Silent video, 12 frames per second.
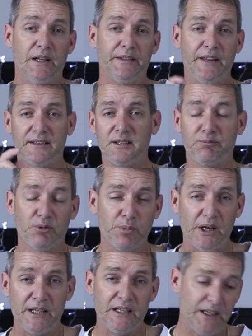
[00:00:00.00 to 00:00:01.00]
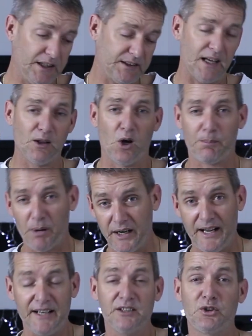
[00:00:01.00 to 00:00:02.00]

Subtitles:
That's it for me. Hit that like button and the